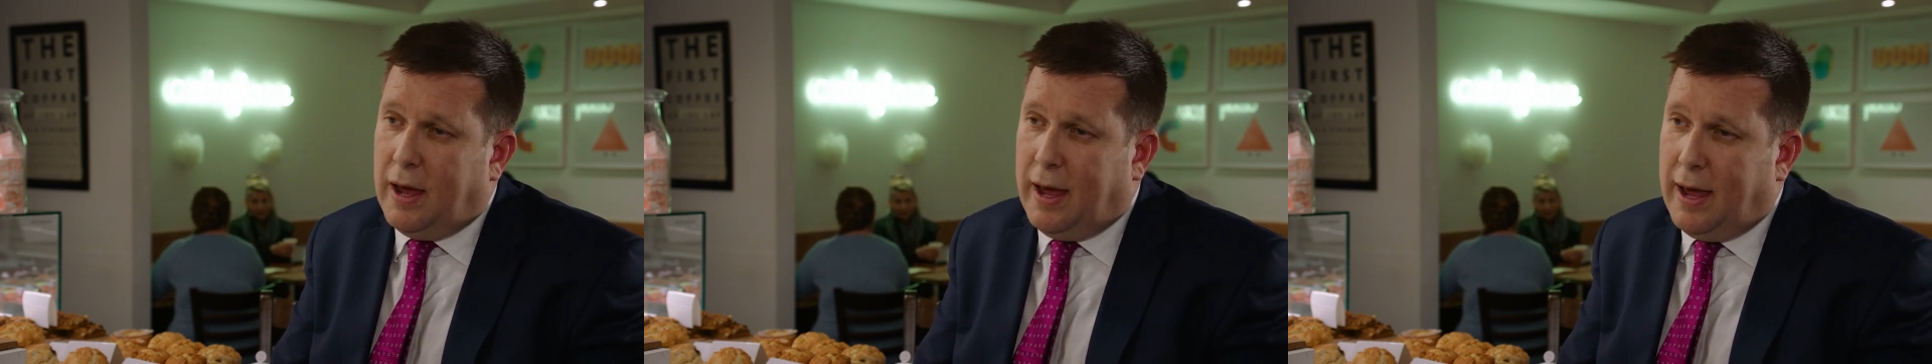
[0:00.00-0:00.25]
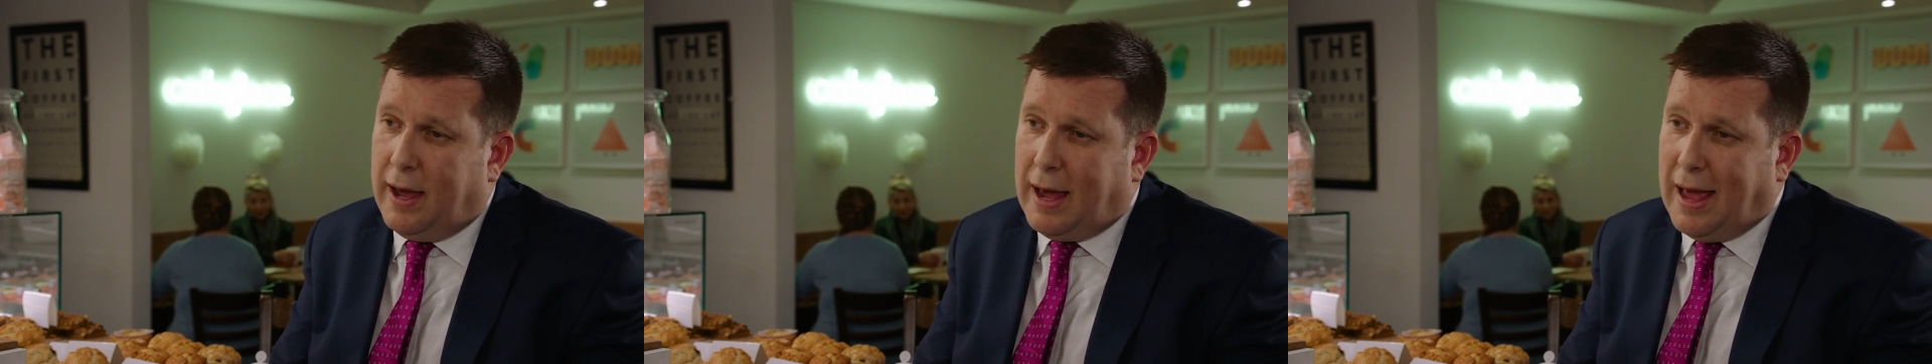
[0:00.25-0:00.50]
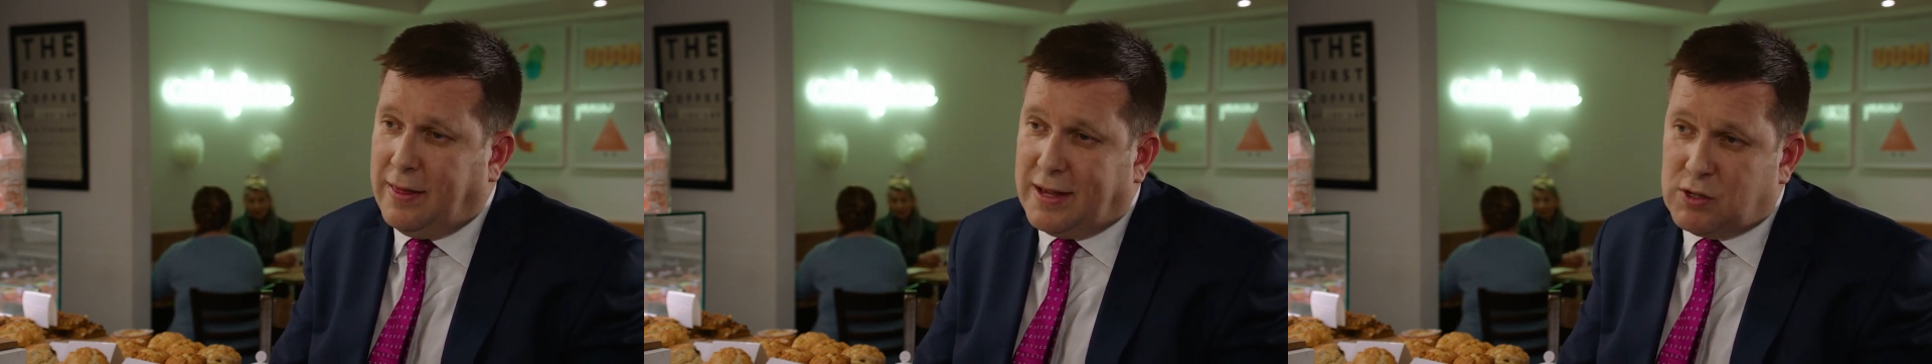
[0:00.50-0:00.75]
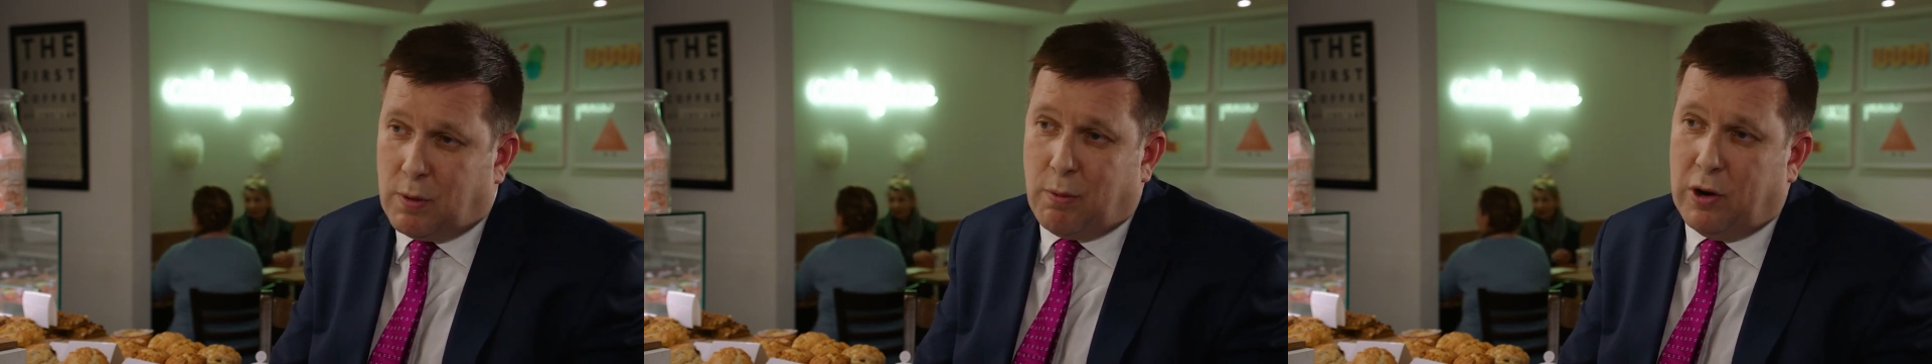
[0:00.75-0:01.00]
uh, and
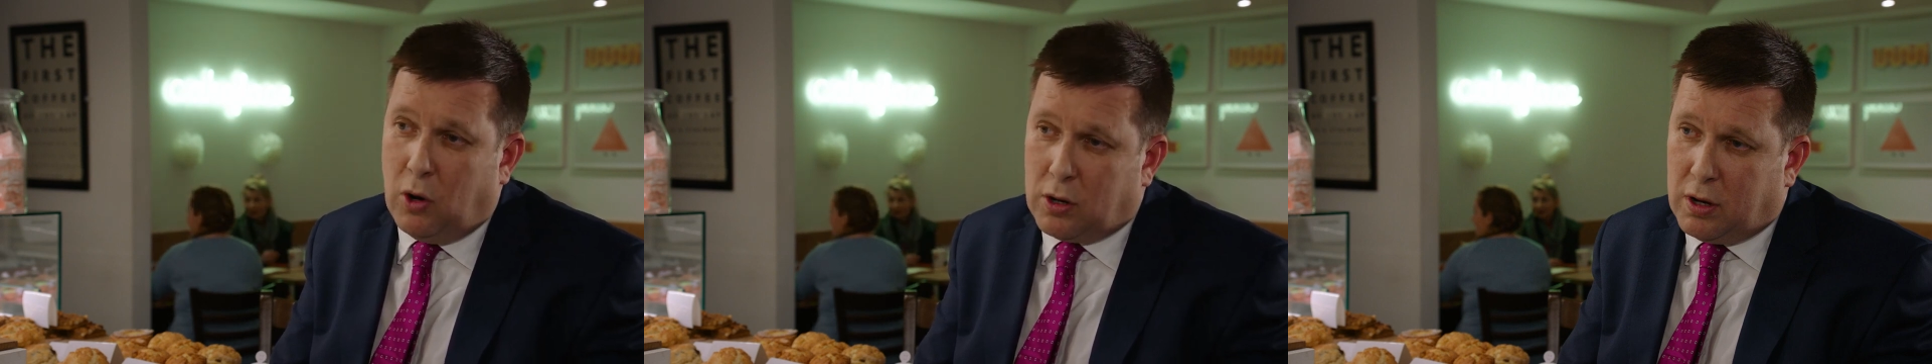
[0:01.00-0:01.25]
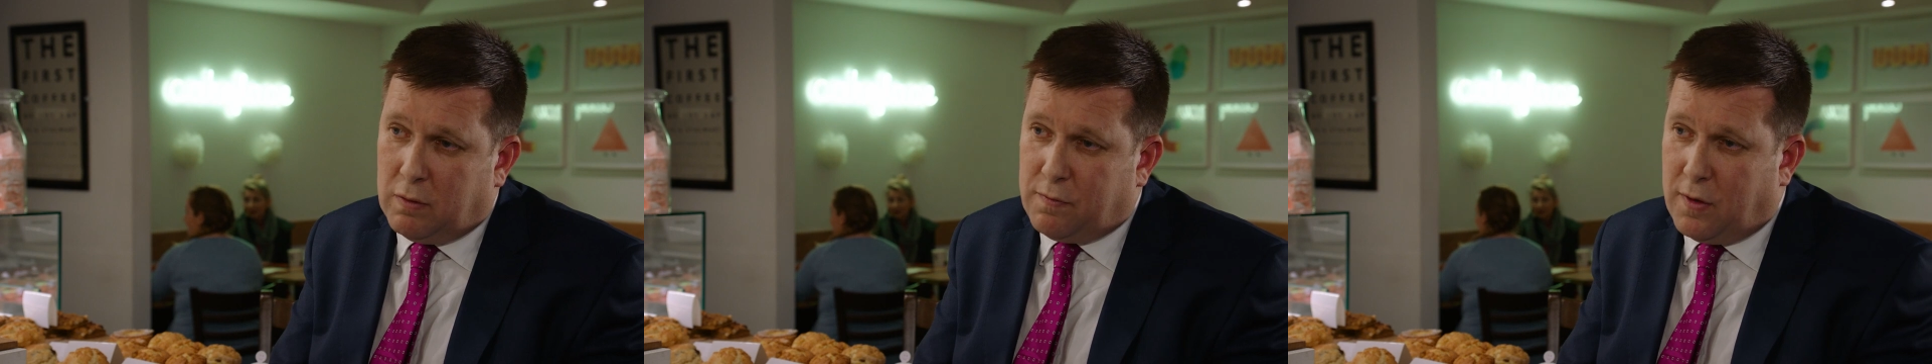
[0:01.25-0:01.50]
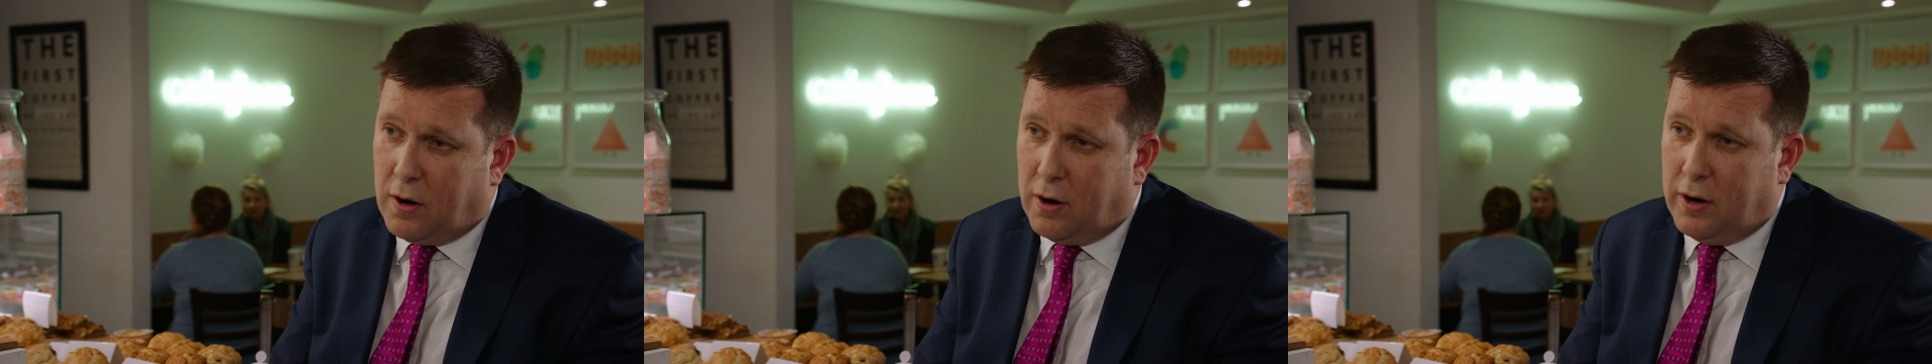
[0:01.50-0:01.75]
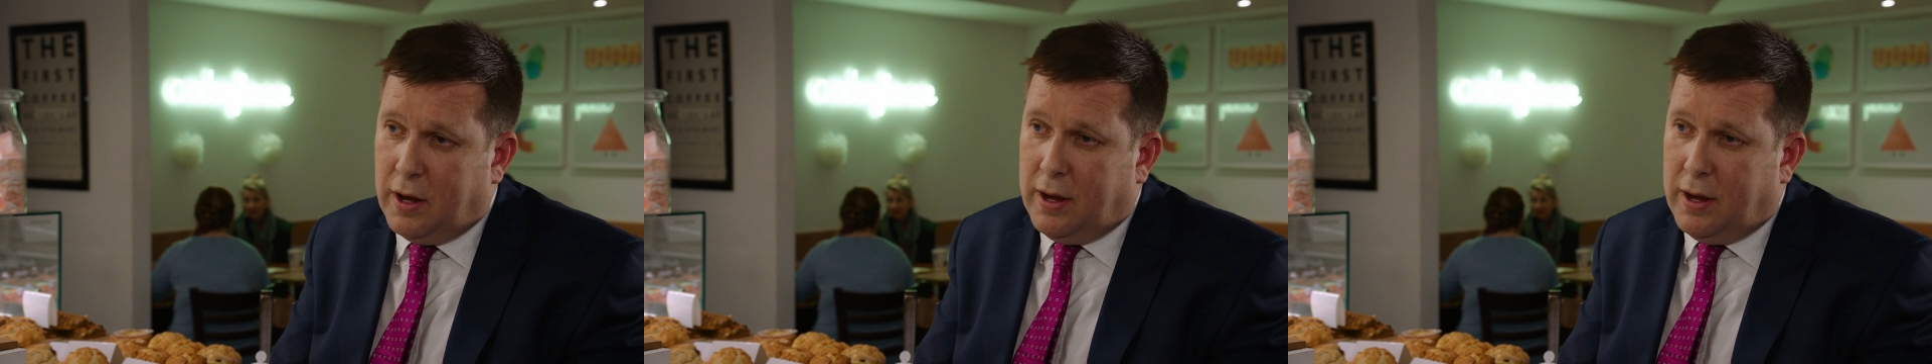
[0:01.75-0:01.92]
that's what we're looking for.